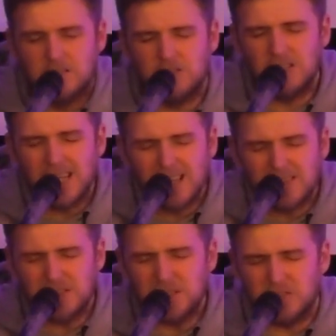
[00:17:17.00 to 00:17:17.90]

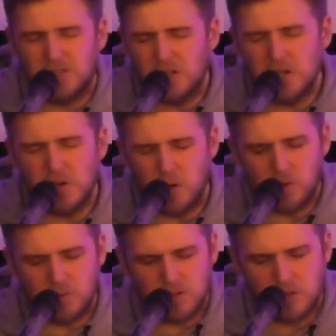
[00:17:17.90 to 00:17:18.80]
Jesus, the
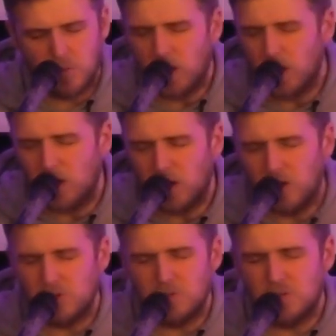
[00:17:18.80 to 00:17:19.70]
only
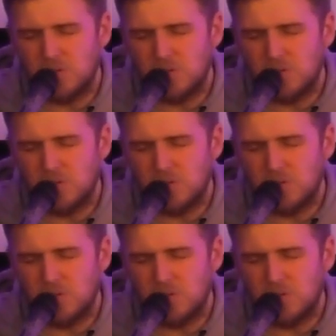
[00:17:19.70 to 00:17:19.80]
one who